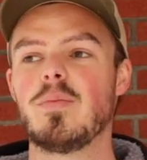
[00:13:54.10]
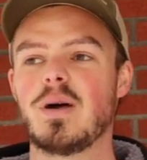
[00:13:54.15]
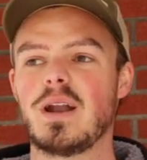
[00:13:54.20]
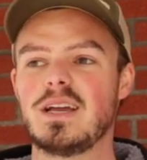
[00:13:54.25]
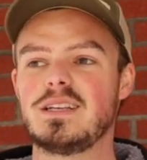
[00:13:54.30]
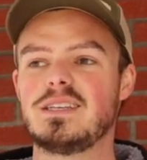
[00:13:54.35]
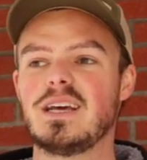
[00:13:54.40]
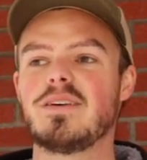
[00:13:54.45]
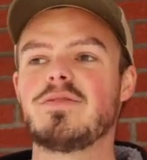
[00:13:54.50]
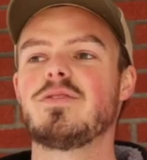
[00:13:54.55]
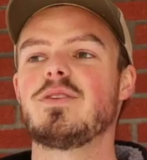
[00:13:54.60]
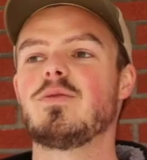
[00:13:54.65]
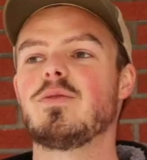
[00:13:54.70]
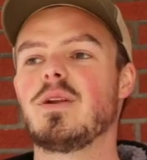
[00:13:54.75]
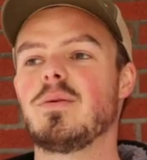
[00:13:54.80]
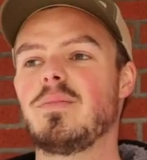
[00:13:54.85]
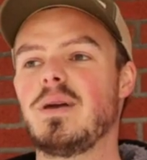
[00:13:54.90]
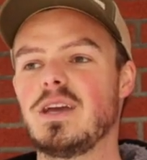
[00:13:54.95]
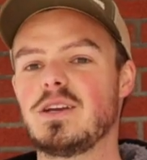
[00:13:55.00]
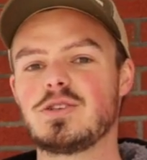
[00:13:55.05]
but I definitely
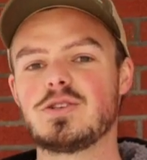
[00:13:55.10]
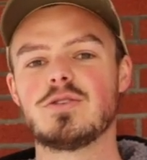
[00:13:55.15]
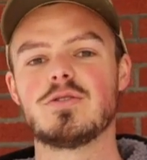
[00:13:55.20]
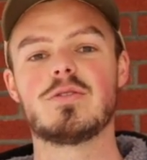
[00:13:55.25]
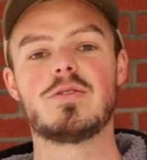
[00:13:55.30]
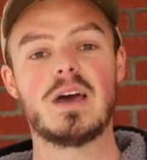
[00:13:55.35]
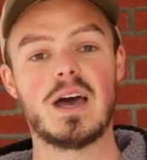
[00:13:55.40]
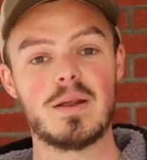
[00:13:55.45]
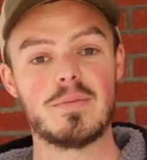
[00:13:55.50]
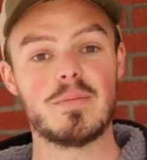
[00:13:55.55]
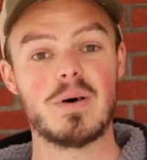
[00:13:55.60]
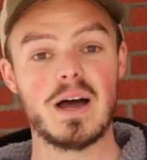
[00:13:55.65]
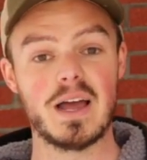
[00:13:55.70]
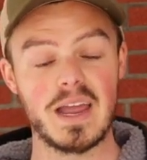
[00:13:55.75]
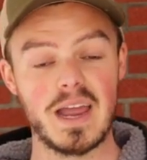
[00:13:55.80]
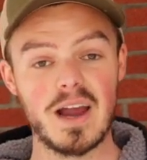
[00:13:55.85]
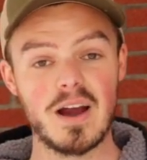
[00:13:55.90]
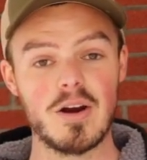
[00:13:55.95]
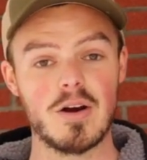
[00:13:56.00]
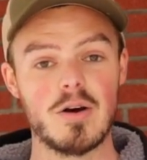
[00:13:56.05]
want to make sure that
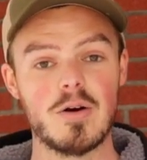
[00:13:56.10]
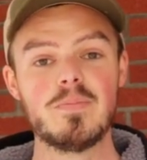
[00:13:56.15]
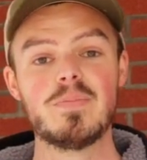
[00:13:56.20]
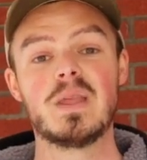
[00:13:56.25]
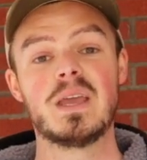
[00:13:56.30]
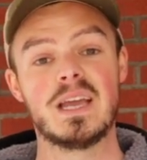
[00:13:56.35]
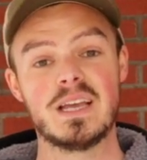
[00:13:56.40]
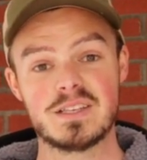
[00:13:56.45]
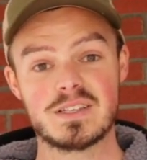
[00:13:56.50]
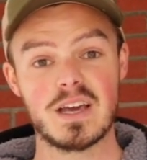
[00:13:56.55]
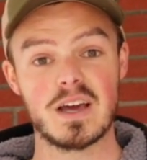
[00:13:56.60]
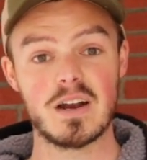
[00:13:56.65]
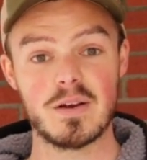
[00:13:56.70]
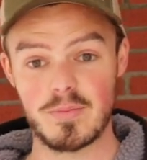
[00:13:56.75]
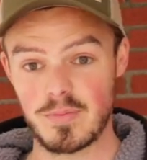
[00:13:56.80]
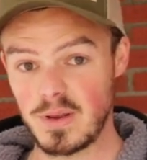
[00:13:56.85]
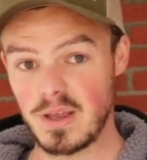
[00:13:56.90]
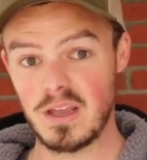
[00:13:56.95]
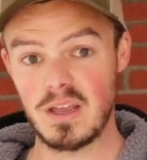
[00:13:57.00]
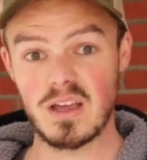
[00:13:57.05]
my arrow is going to
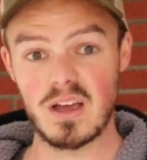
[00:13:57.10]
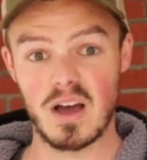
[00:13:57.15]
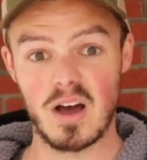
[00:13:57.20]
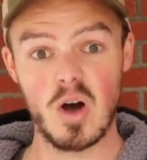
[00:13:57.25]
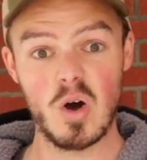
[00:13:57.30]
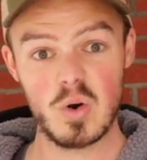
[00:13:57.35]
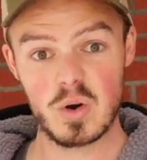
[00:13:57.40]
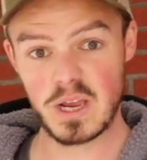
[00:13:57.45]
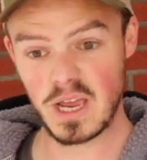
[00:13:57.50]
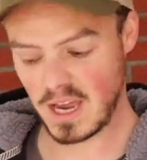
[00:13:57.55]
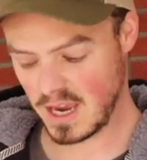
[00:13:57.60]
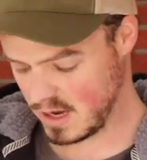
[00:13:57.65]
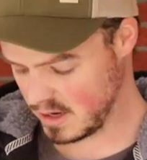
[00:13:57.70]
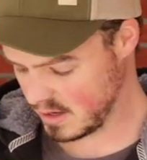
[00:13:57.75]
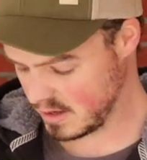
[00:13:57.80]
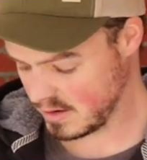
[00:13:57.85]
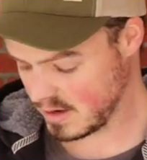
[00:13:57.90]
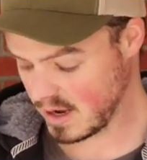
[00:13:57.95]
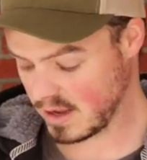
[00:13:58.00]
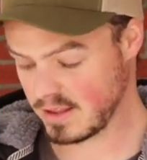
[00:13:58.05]
be okay
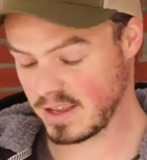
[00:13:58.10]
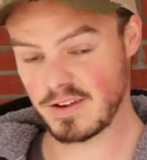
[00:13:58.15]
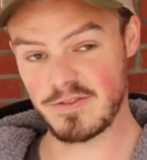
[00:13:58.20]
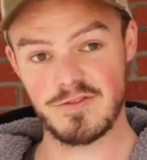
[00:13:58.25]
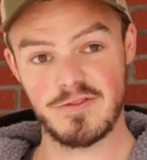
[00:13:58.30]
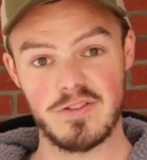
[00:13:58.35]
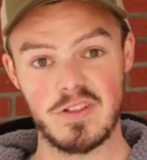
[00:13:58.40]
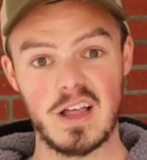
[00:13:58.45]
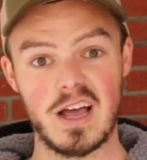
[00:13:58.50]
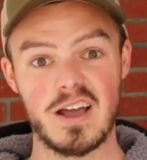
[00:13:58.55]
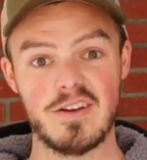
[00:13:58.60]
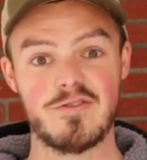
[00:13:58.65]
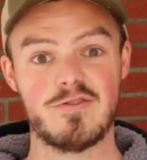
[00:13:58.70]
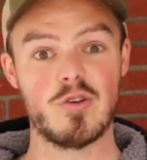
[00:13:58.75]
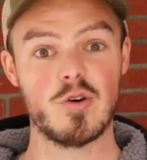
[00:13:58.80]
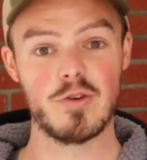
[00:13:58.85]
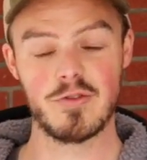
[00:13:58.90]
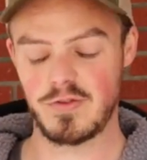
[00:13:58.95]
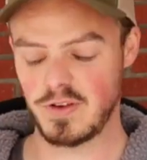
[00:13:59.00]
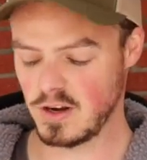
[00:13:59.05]
to not like fly
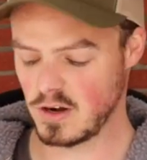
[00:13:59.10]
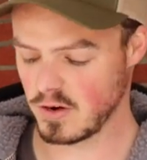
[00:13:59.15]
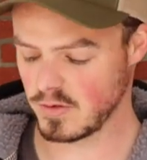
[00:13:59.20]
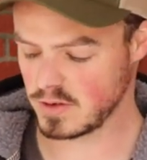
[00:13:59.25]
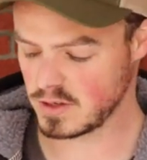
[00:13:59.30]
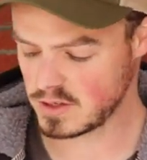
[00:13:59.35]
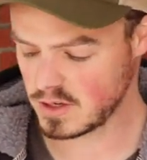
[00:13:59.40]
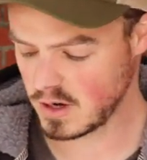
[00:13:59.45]
4 feet over the